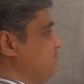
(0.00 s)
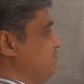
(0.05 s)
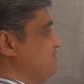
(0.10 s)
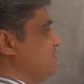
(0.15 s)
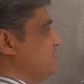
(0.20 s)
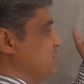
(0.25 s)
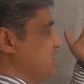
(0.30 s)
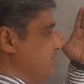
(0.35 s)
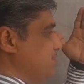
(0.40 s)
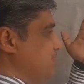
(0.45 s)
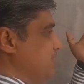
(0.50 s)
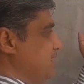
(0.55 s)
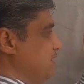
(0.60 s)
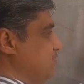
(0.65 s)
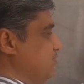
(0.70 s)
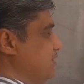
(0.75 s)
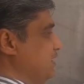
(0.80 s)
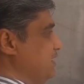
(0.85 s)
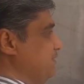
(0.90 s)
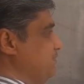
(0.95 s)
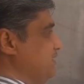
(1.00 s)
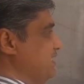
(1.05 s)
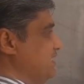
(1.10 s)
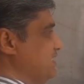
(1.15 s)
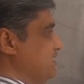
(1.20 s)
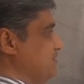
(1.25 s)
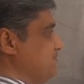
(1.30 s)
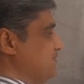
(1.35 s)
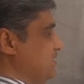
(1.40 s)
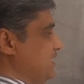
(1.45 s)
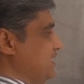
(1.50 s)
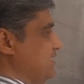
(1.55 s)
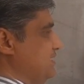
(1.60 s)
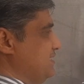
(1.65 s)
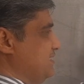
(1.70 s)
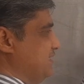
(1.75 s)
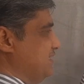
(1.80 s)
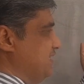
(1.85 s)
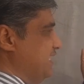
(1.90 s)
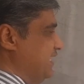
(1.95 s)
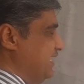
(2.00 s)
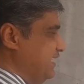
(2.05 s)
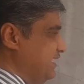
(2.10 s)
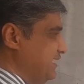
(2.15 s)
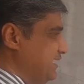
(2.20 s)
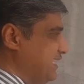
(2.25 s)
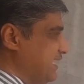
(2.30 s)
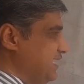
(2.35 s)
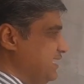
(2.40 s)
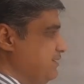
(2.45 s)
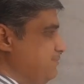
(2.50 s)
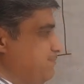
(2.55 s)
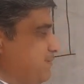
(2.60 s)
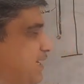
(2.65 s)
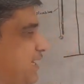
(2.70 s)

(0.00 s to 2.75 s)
Stable equilibrium is that type